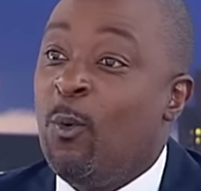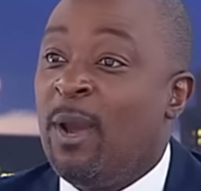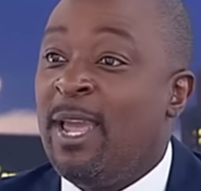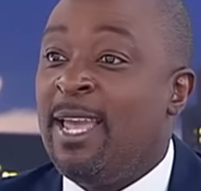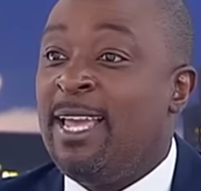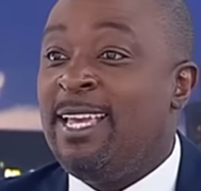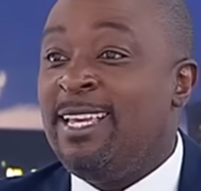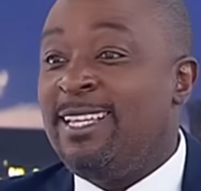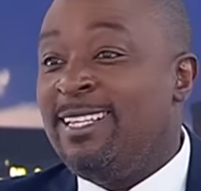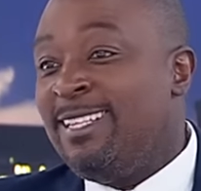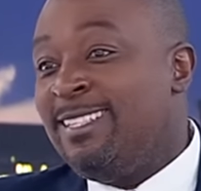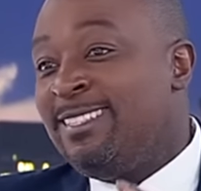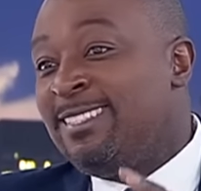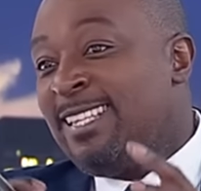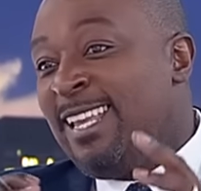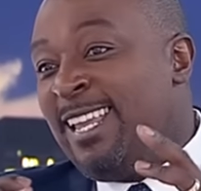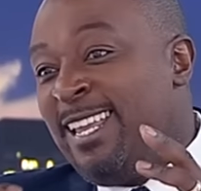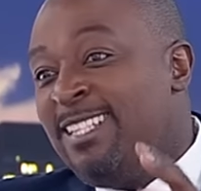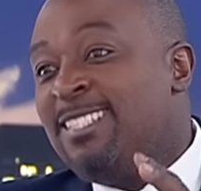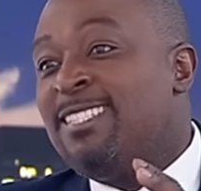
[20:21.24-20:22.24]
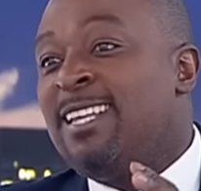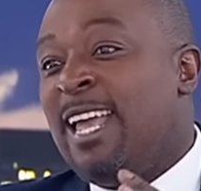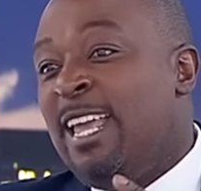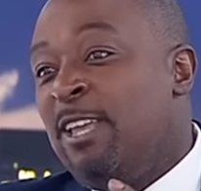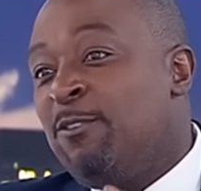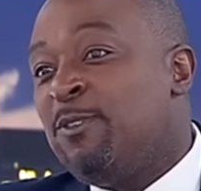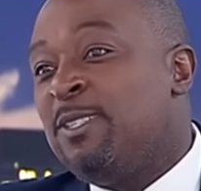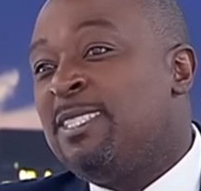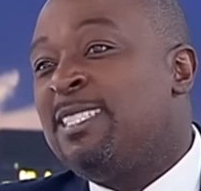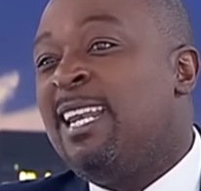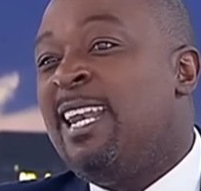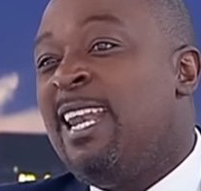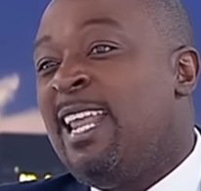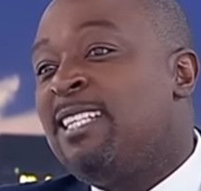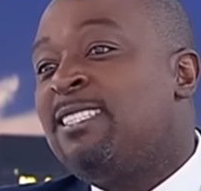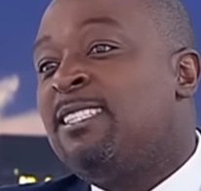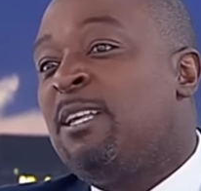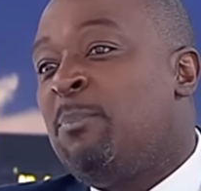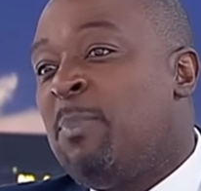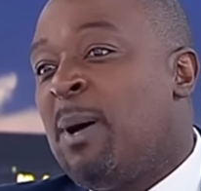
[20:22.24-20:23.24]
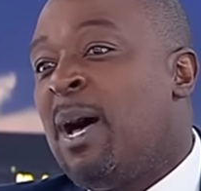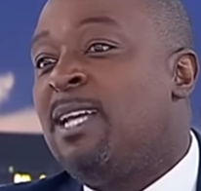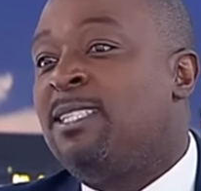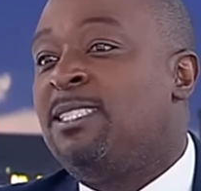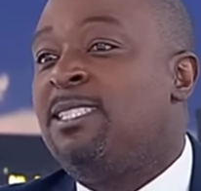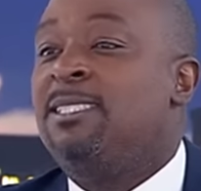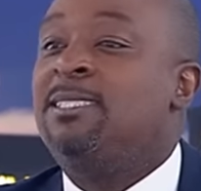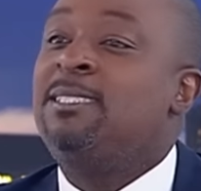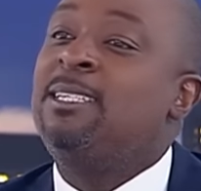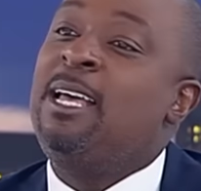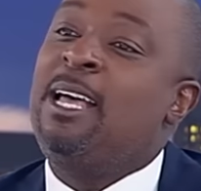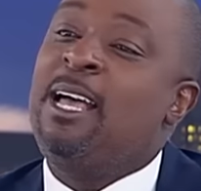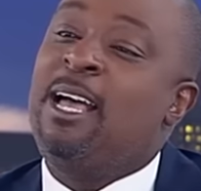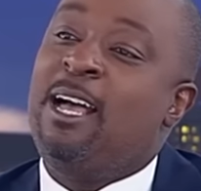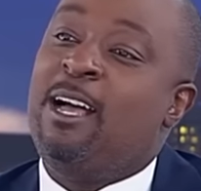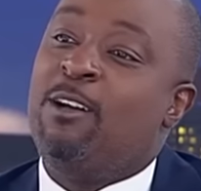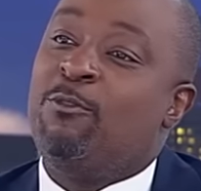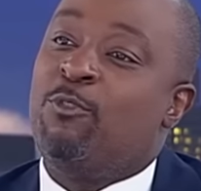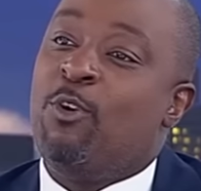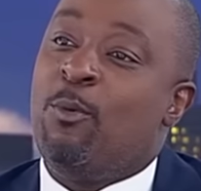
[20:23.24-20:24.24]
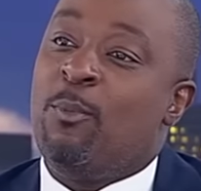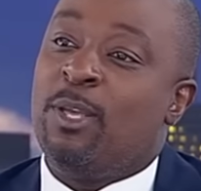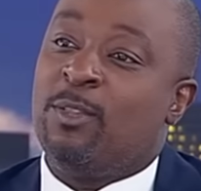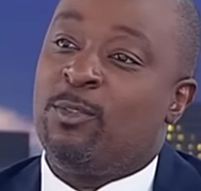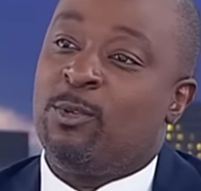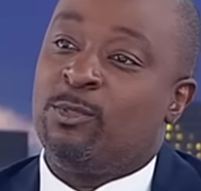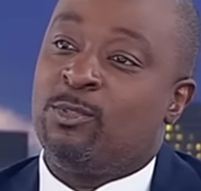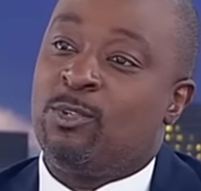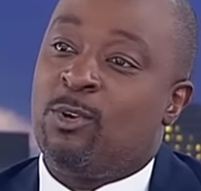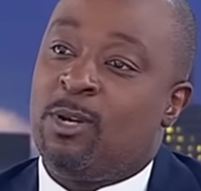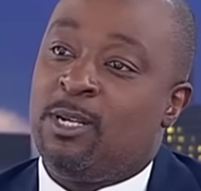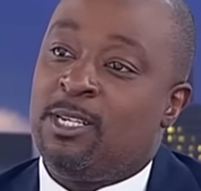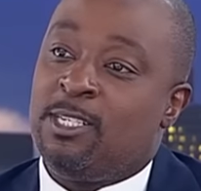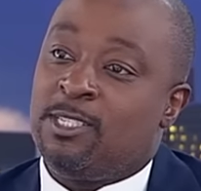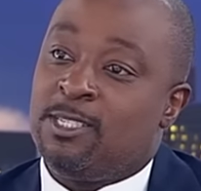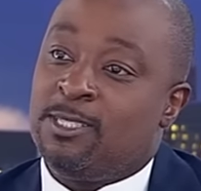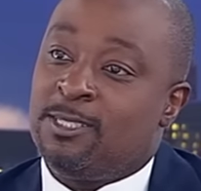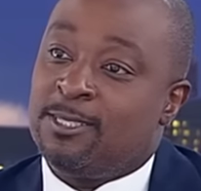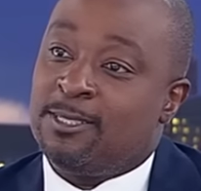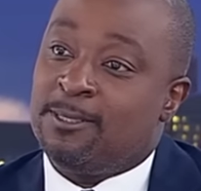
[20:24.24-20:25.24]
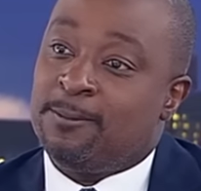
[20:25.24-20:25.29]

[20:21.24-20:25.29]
where it's easier if it's lesser parties uh, forming those coalitions.